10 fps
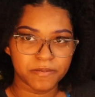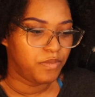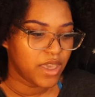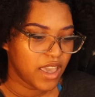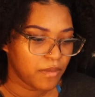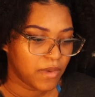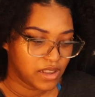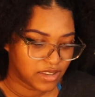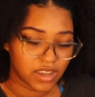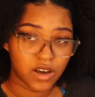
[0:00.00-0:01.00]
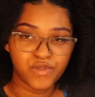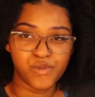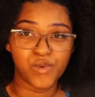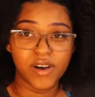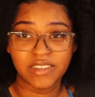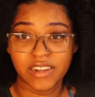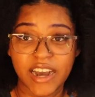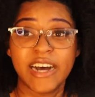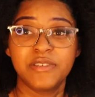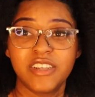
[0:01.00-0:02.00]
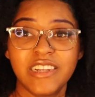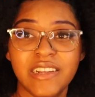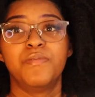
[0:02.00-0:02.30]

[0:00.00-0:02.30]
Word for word: Being myself was an option,